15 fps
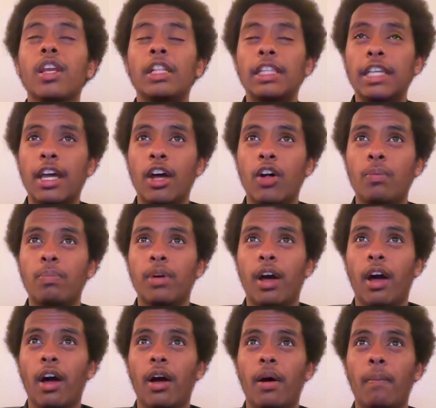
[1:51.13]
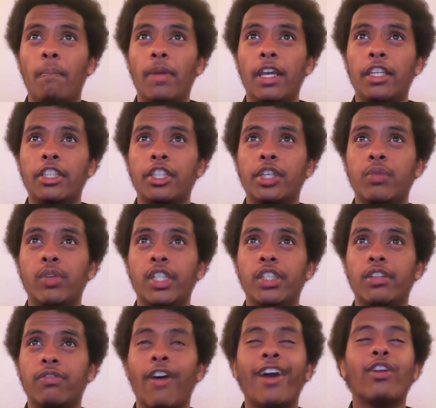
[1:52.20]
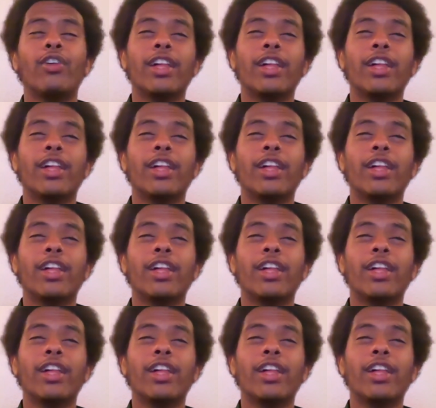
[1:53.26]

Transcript: to help uh, PSG reach the final.